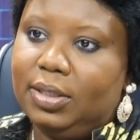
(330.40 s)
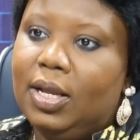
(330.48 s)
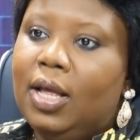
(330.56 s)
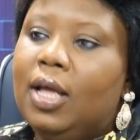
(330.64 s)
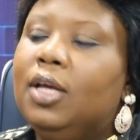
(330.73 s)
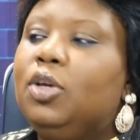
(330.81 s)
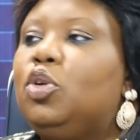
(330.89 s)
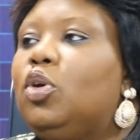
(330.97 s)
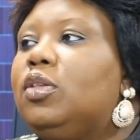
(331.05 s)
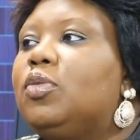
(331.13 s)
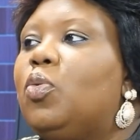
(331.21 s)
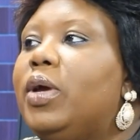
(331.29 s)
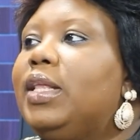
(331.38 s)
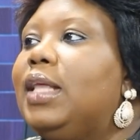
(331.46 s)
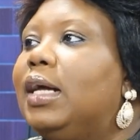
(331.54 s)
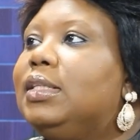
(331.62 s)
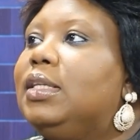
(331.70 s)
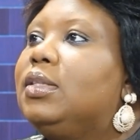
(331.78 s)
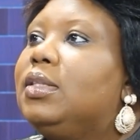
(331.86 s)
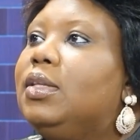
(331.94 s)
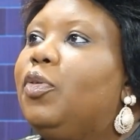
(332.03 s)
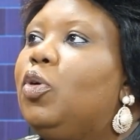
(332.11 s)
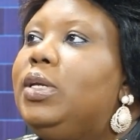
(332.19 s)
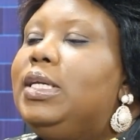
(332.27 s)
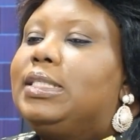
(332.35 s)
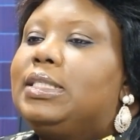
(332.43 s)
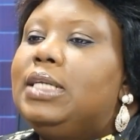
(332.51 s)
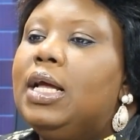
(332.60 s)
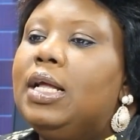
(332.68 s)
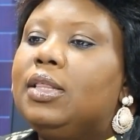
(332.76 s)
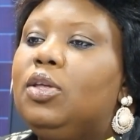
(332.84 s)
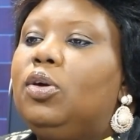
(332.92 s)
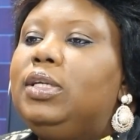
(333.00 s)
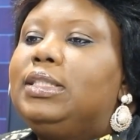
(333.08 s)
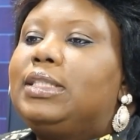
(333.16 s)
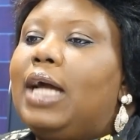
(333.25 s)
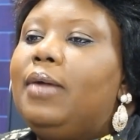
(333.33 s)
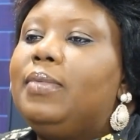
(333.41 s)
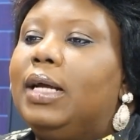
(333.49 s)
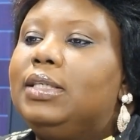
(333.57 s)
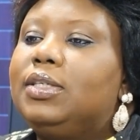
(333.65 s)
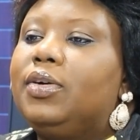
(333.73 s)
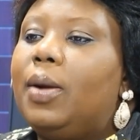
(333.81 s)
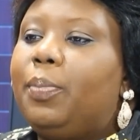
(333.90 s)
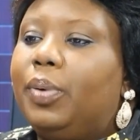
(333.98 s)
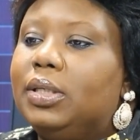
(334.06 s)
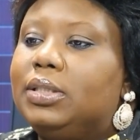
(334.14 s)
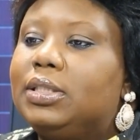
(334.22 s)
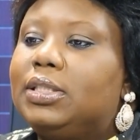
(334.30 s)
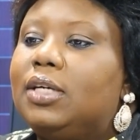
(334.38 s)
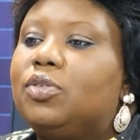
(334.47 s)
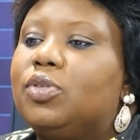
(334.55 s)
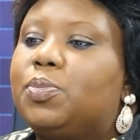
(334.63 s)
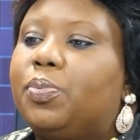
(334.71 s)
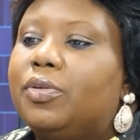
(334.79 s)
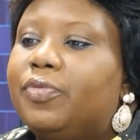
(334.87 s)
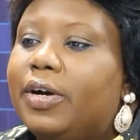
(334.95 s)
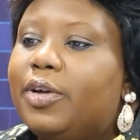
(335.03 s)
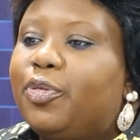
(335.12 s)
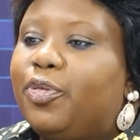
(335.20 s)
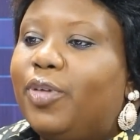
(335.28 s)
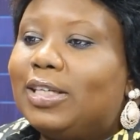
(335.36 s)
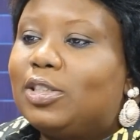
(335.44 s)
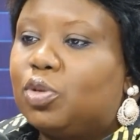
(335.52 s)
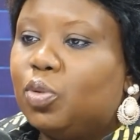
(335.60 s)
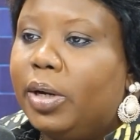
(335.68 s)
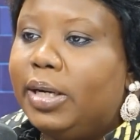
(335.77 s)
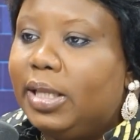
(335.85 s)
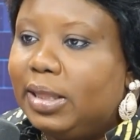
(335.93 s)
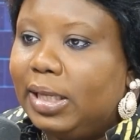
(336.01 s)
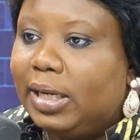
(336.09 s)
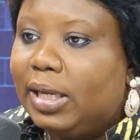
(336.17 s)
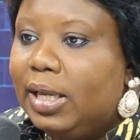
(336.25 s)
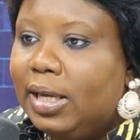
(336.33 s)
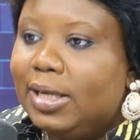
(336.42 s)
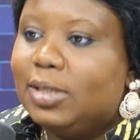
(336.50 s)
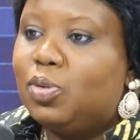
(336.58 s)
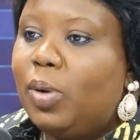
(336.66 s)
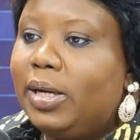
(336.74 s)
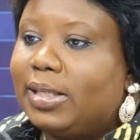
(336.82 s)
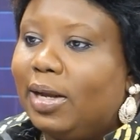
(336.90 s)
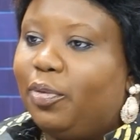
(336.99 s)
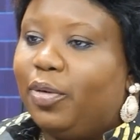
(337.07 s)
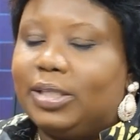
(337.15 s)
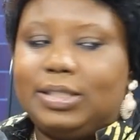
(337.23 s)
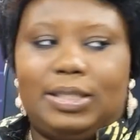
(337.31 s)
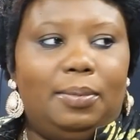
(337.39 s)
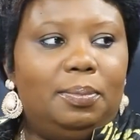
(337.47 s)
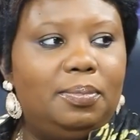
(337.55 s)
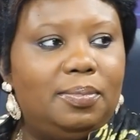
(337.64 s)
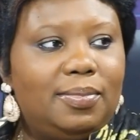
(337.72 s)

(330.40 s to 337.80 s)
it. You know the way that the only time Nigerian politicians respond very fast to anything is when it affects them.